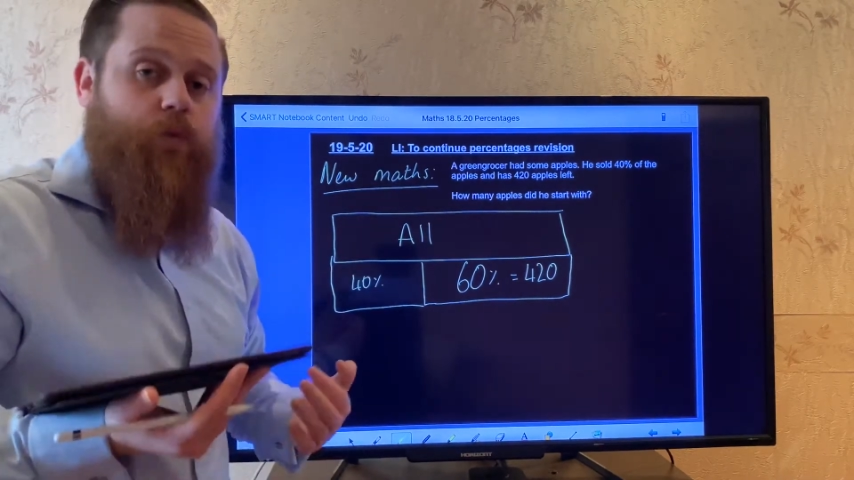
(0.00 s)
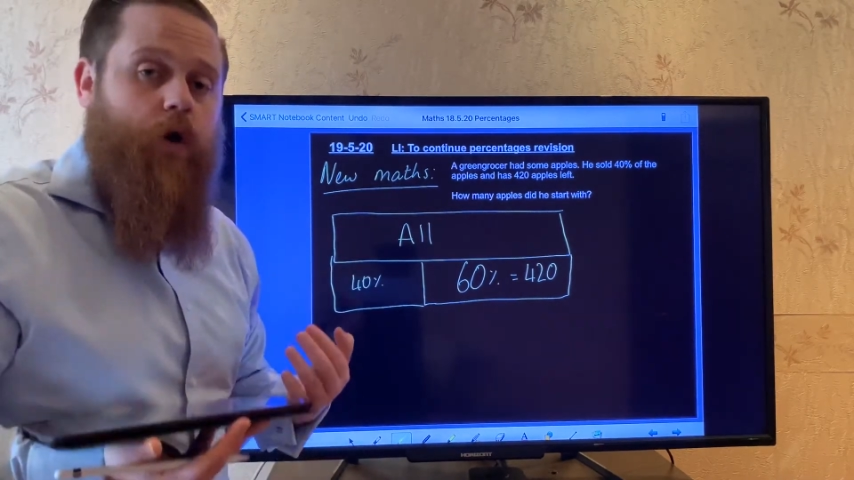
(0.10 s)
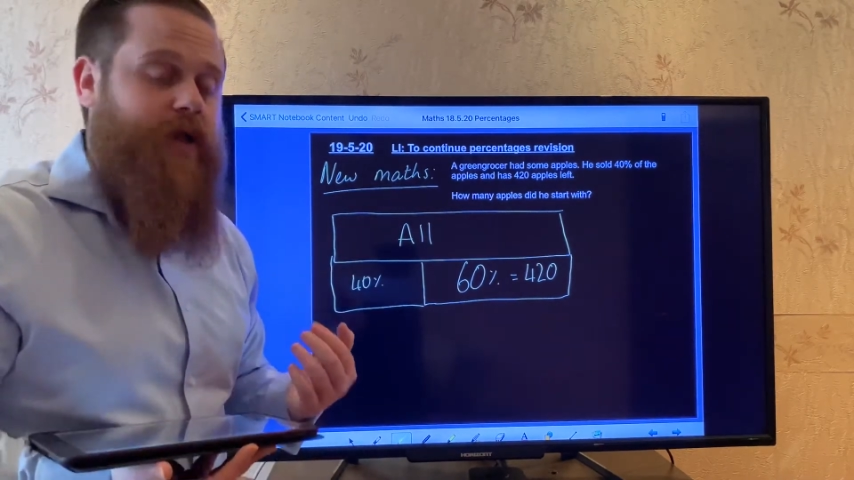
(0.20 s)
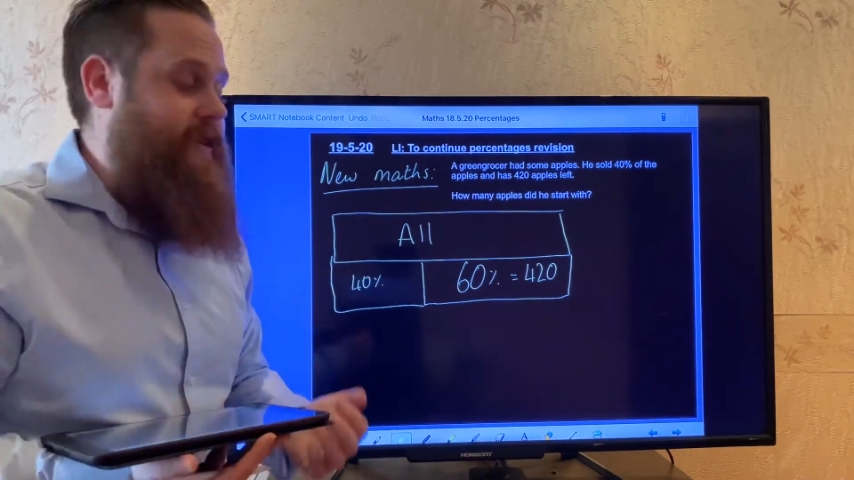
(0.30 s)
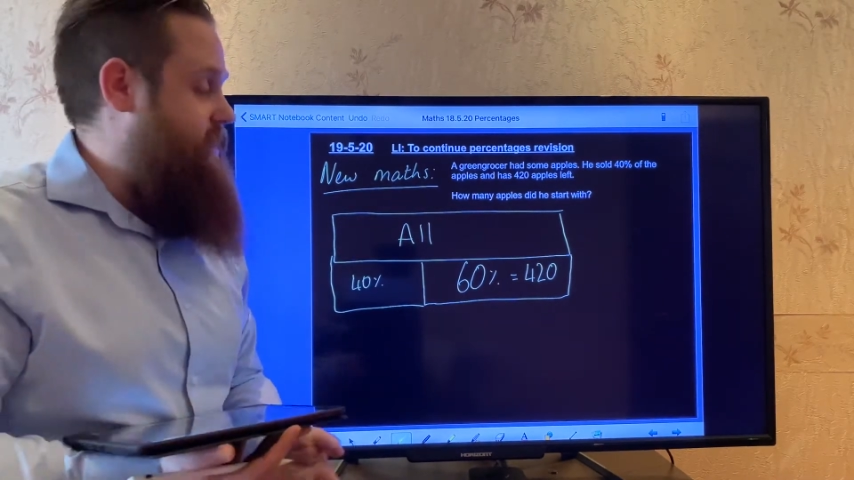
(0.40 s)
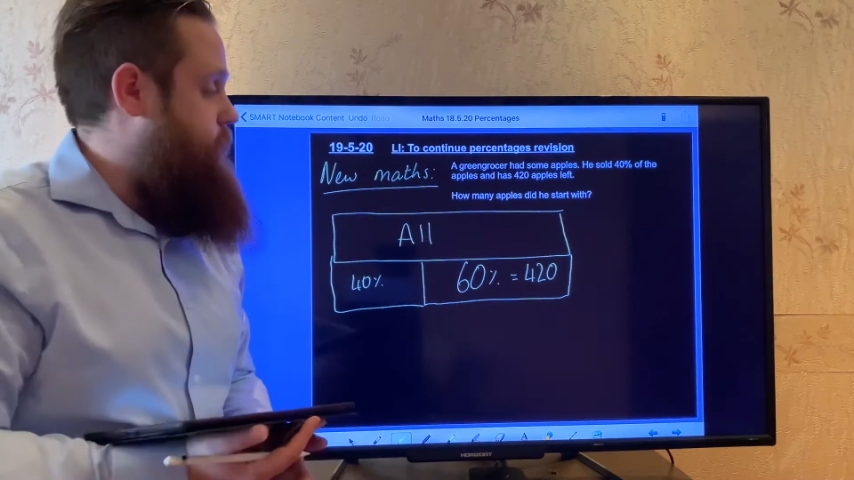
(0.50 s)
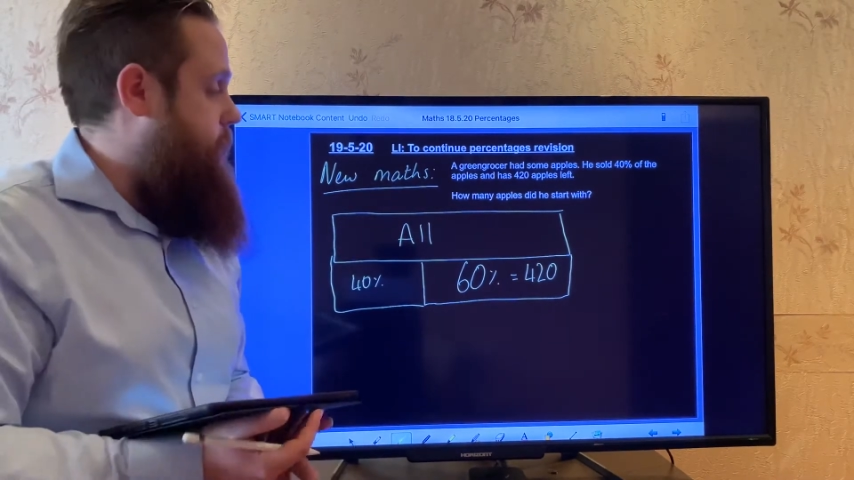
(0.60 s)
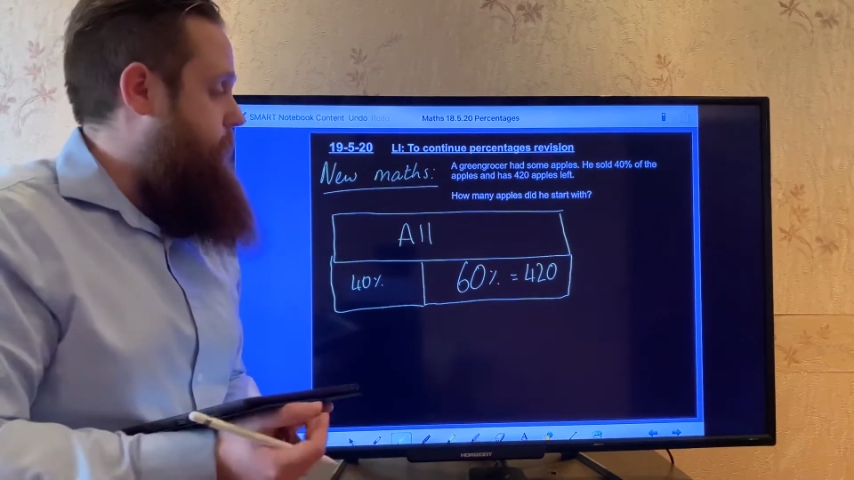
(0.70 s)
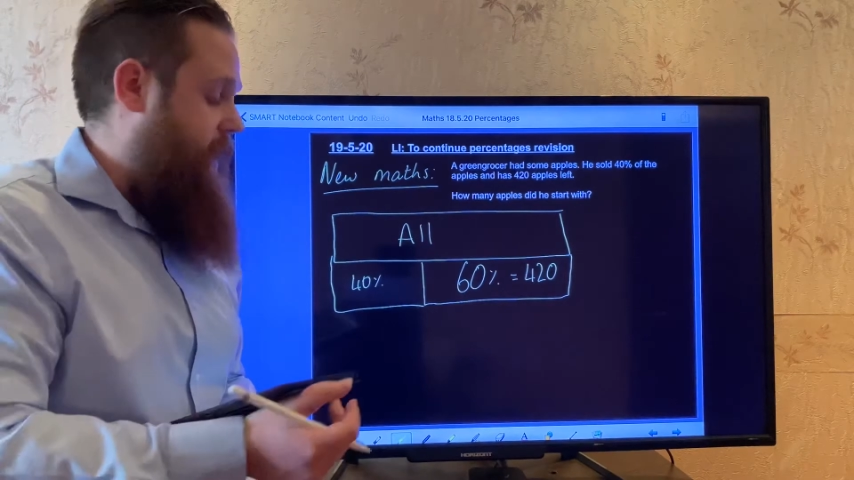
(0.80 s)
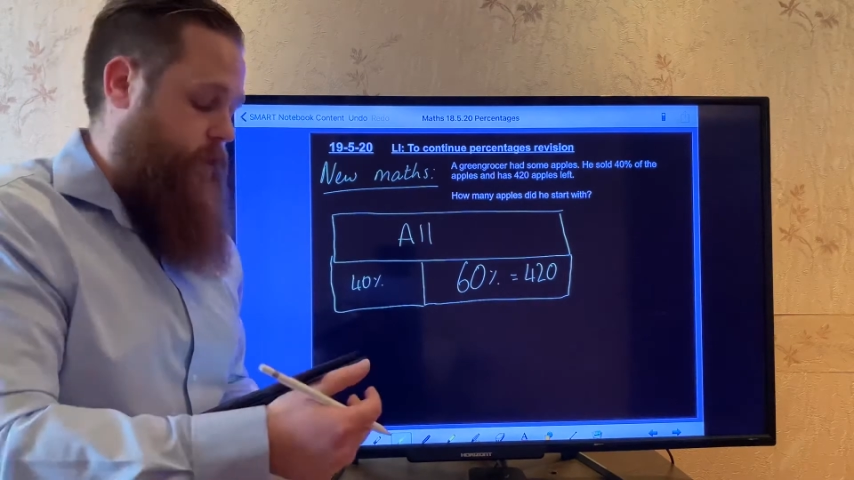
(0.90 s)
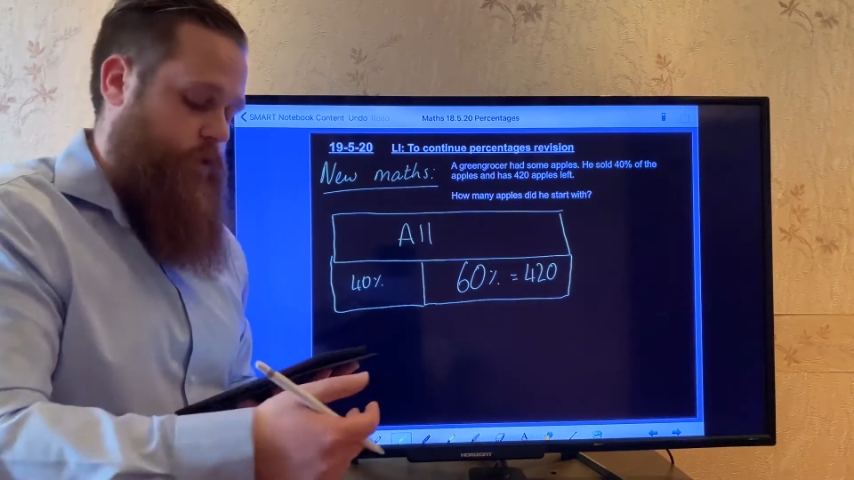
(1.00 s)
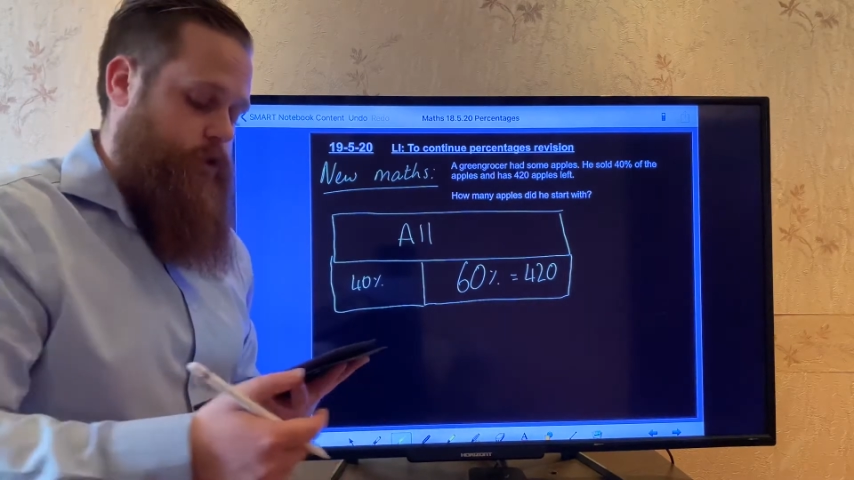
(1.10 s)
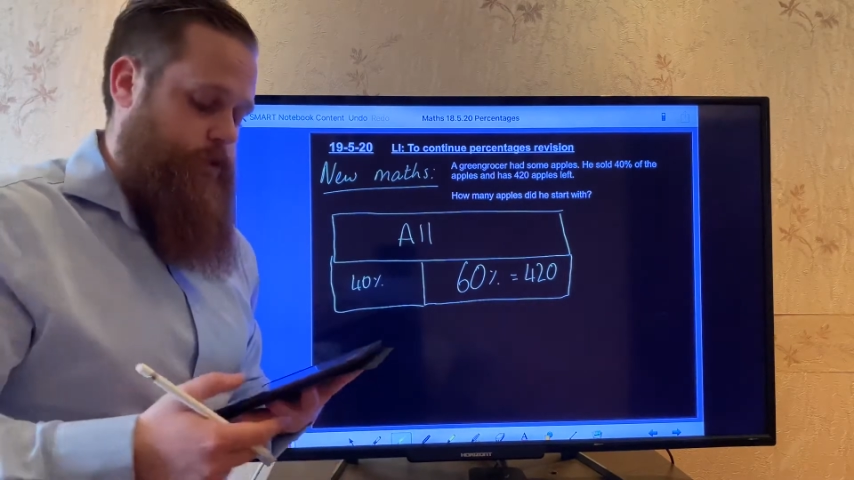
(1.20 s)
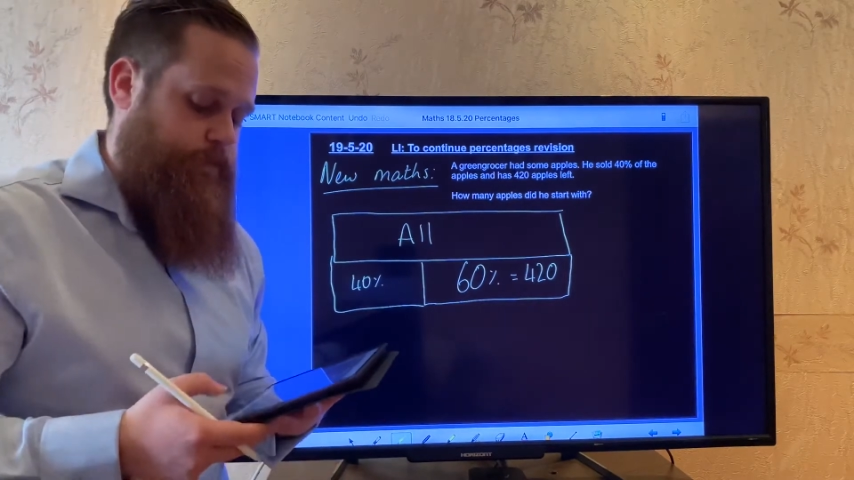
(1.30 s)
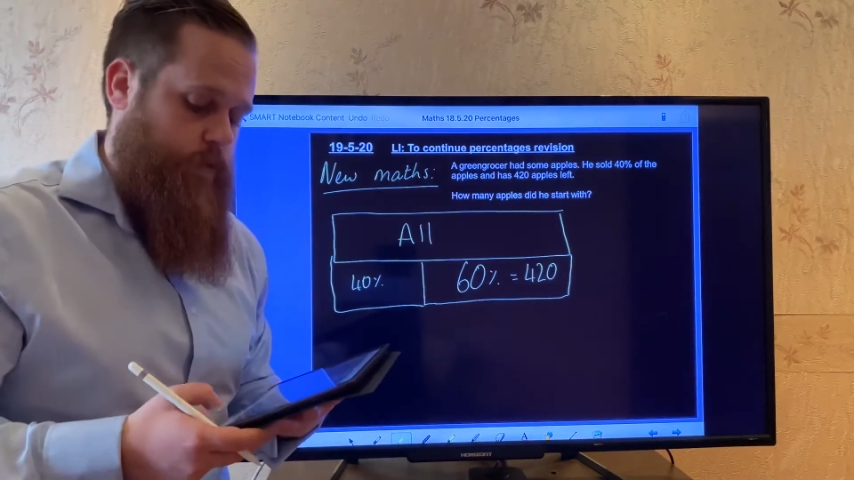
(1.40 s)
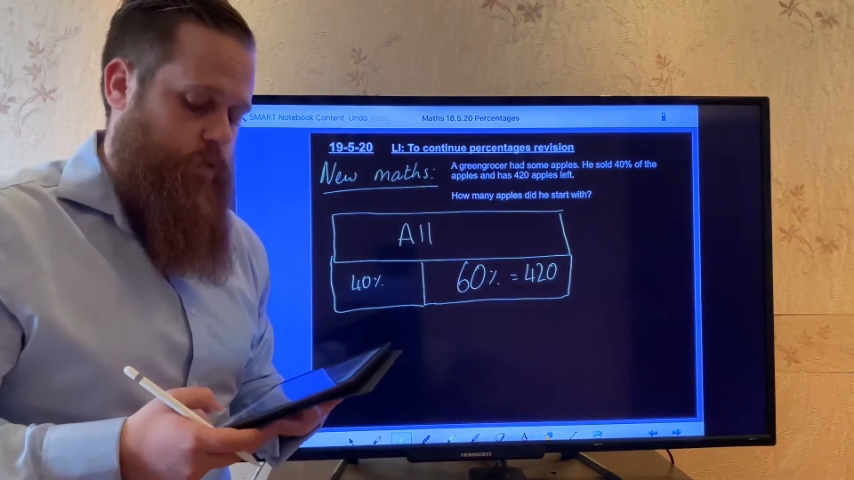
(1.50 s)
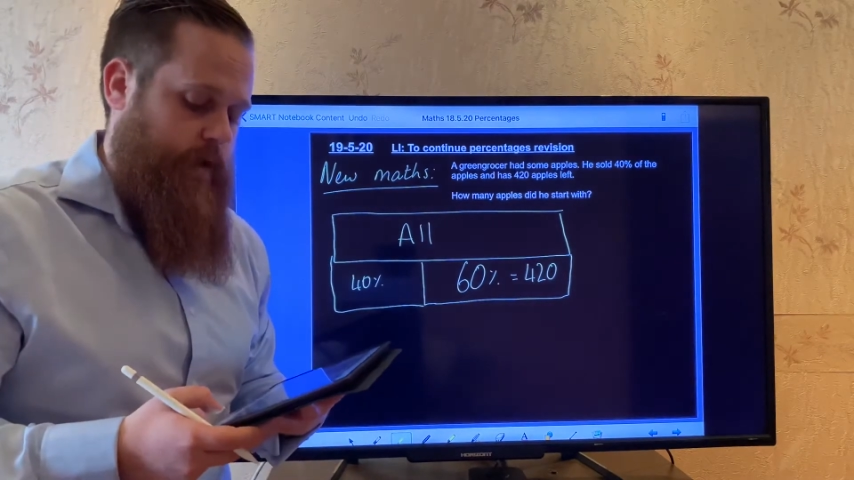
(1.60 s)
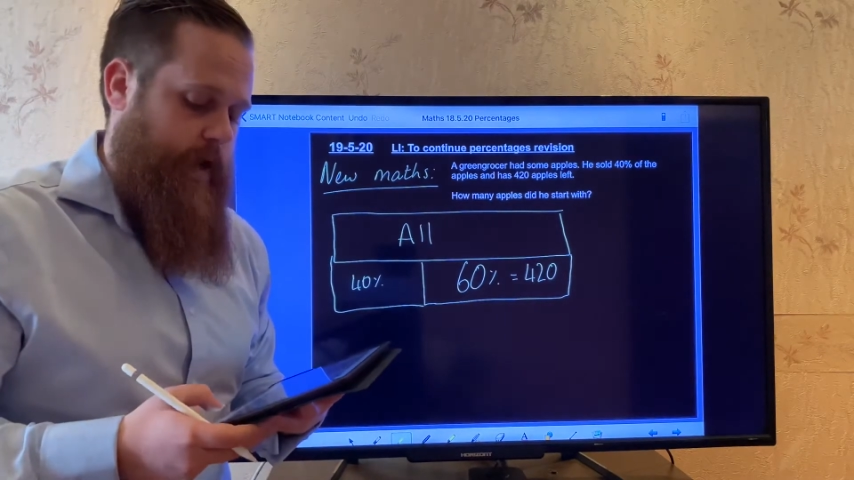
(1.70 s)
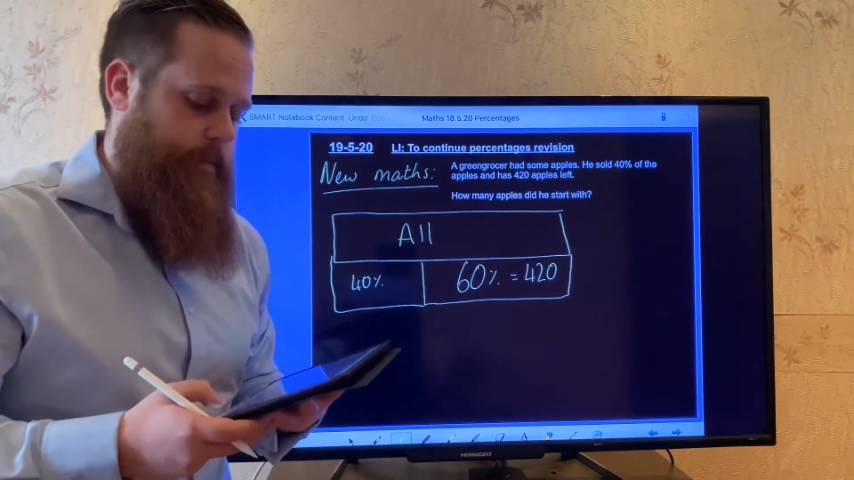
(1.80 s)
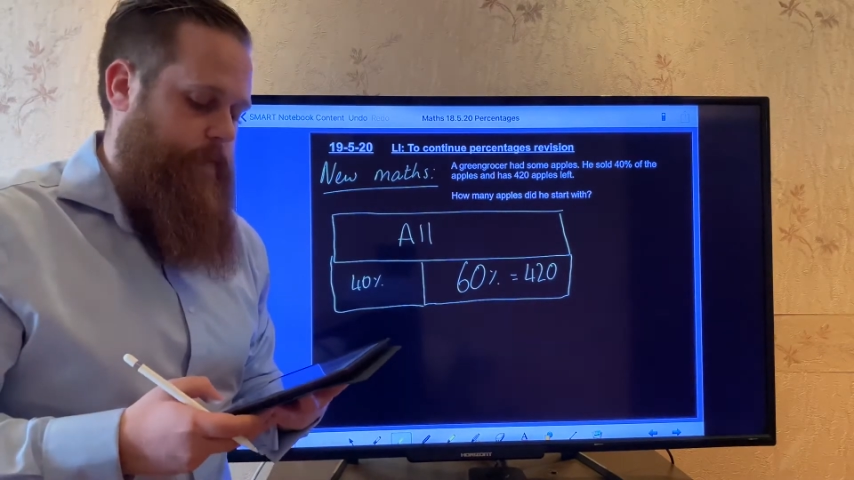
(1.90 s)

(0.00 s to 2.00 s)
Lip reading: work a little bit backwards, okay?